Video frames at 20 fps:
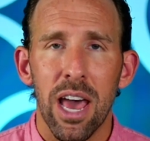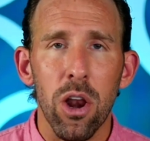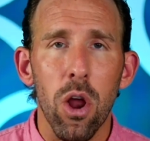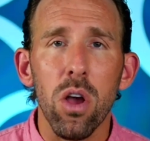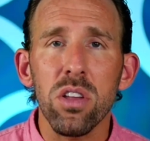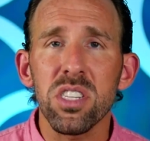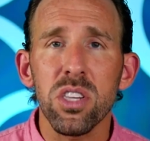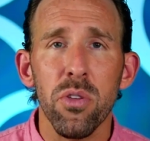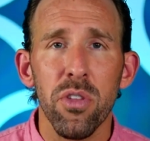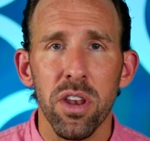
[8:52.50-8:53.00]
and
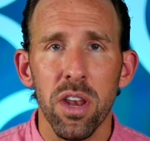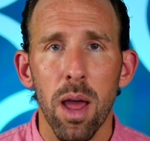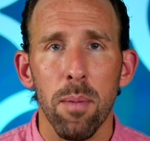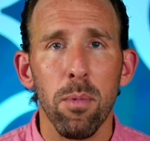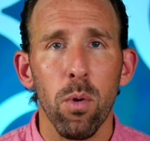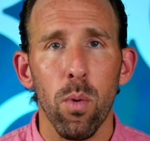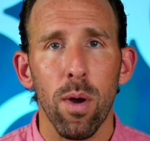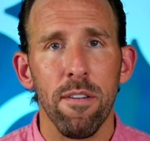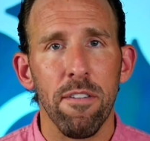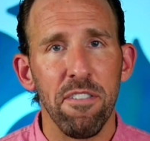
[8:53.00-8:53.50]
also the
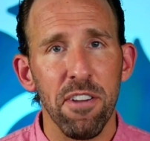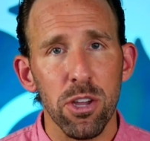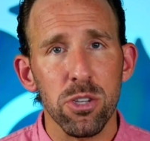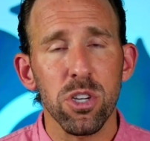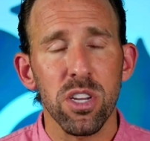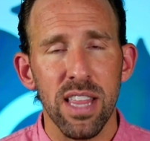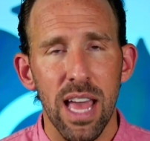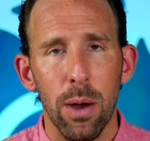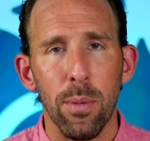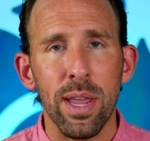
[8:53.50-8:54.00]
number one
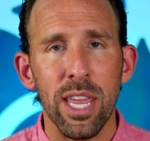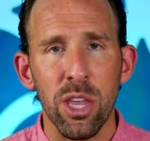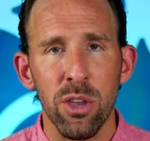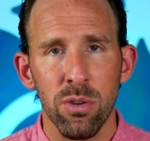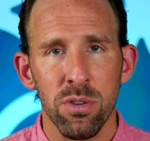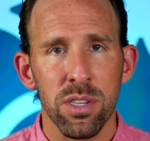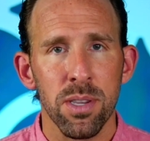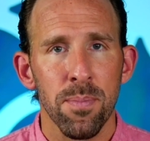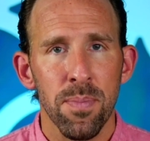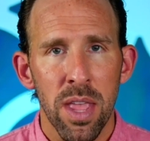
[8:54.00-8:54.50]
filter that we
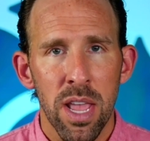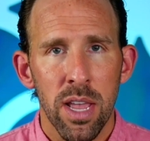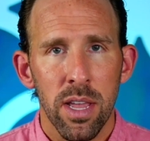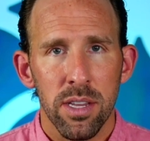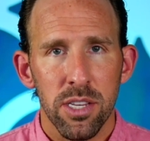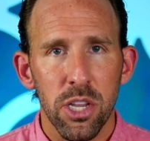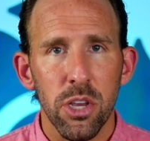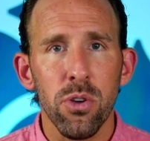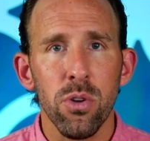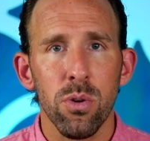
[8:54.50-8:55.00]
use
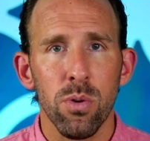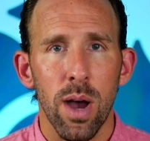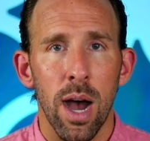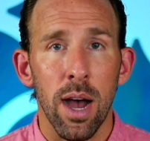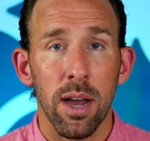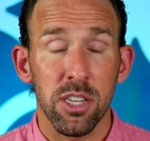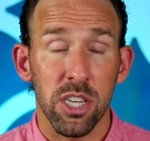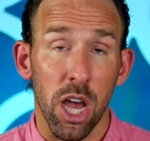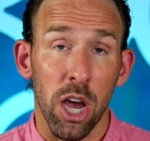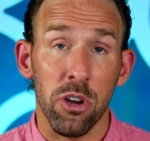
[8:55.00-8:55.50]
to,
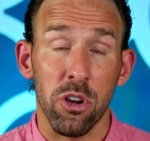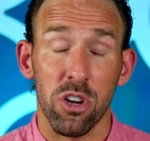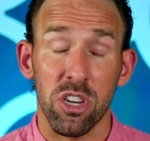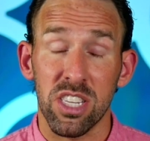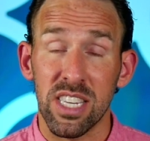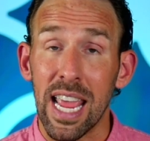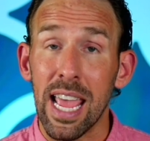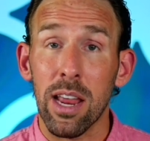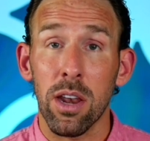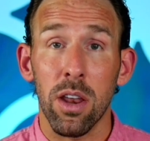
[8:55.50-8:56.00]
uh, to
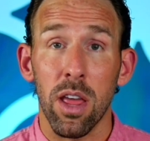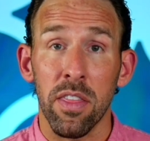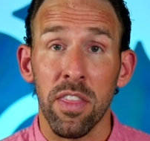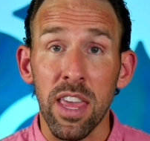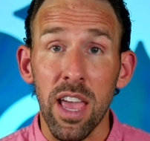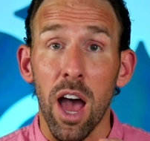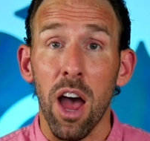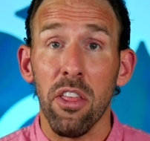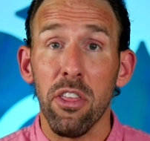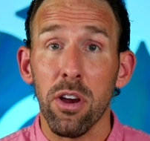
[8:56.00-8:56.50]
understand
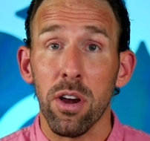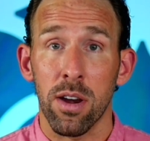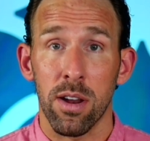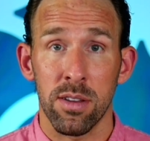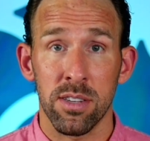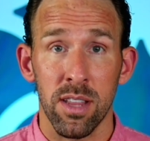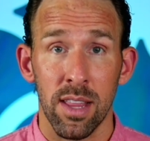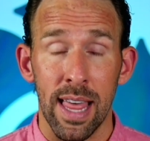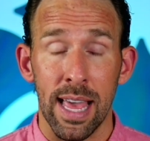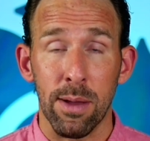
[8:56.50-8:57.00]
the other
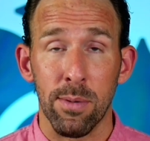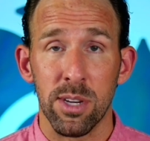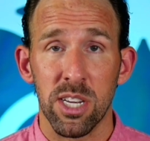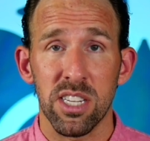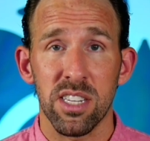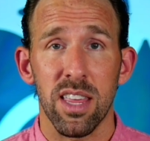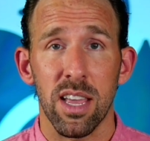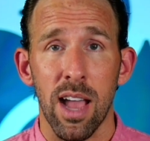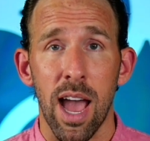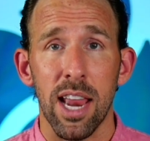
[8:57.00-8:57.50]

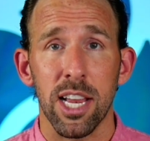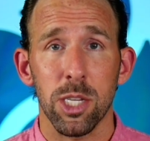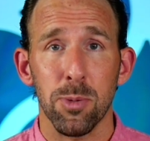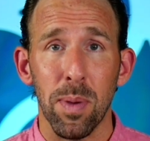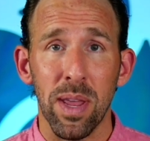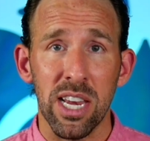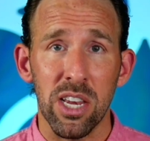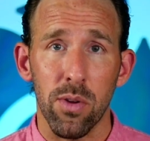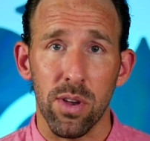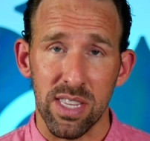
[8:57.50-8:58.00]
languages that God is
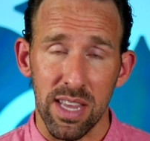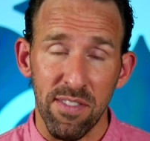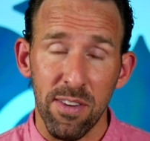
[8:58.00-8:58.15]
speaking to us.